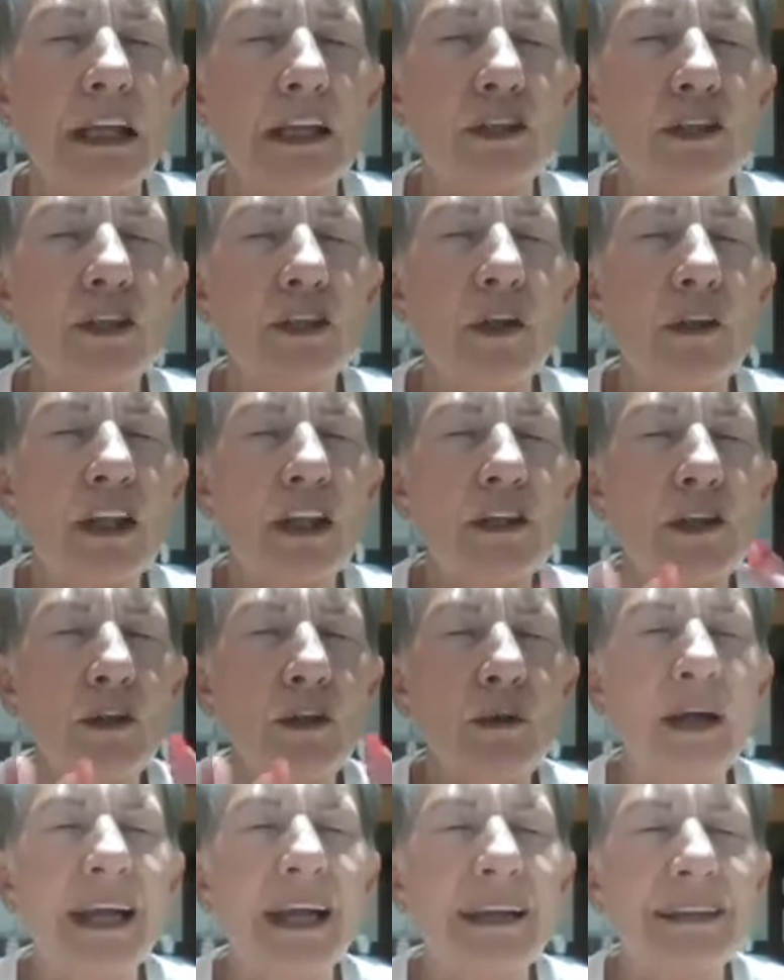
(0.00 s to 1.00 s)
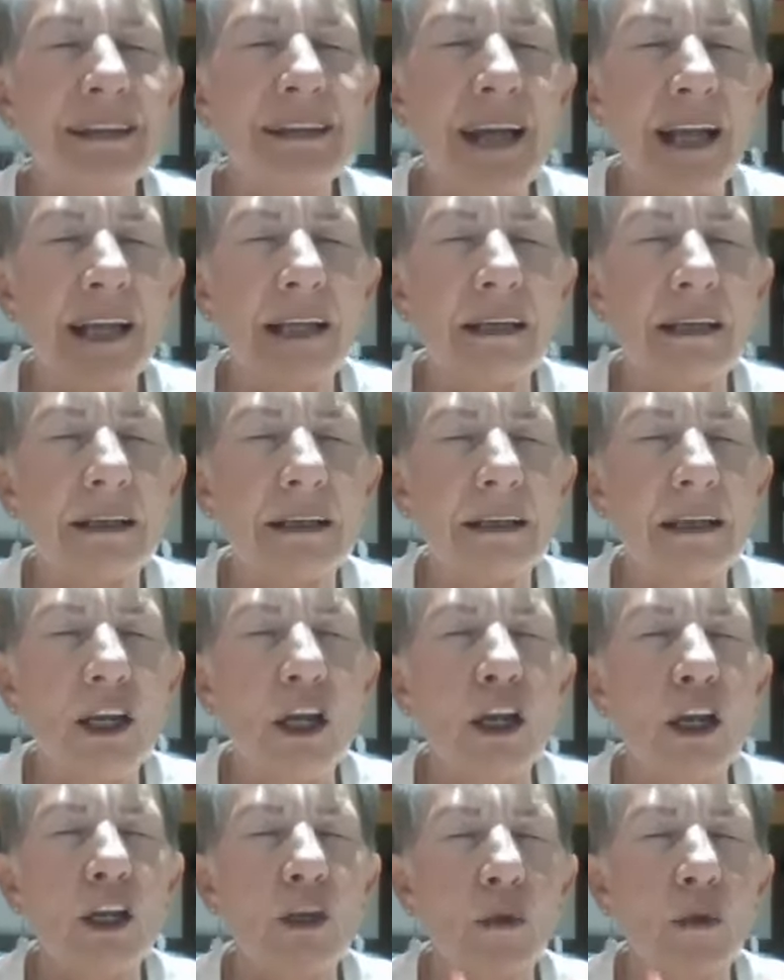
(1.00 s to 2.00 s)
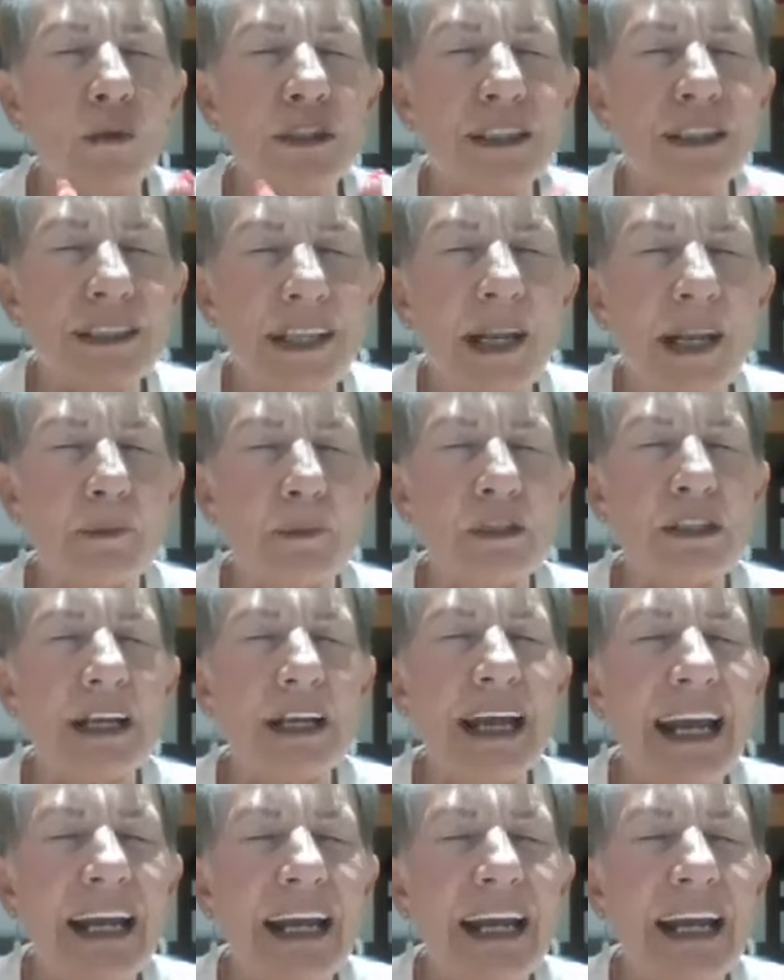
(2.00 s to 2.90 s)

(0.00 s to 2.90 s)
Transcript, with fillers: so that you can take your steps